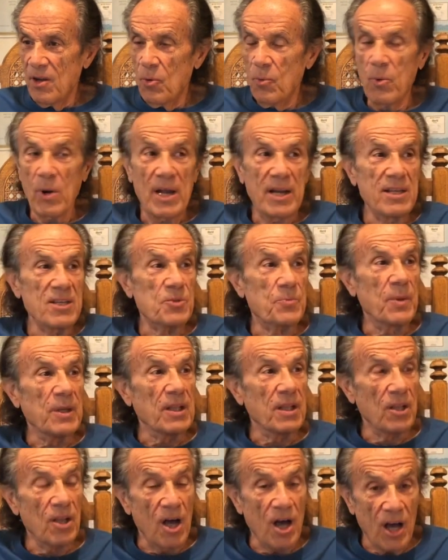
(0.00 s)
what has
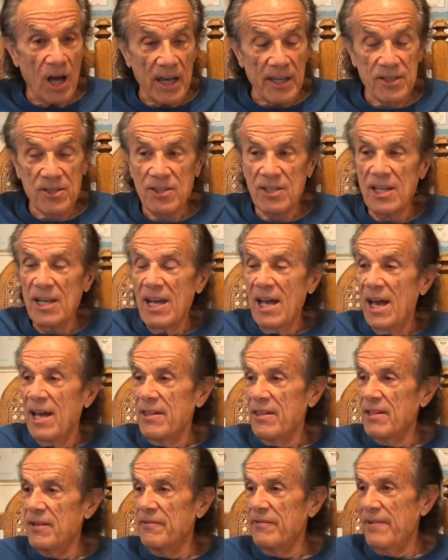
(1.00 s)
been lost,
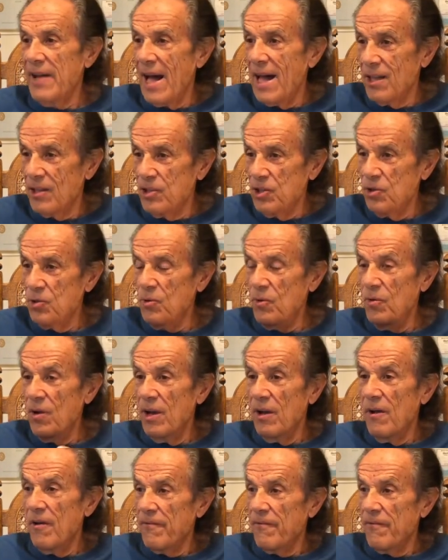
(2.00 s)
the value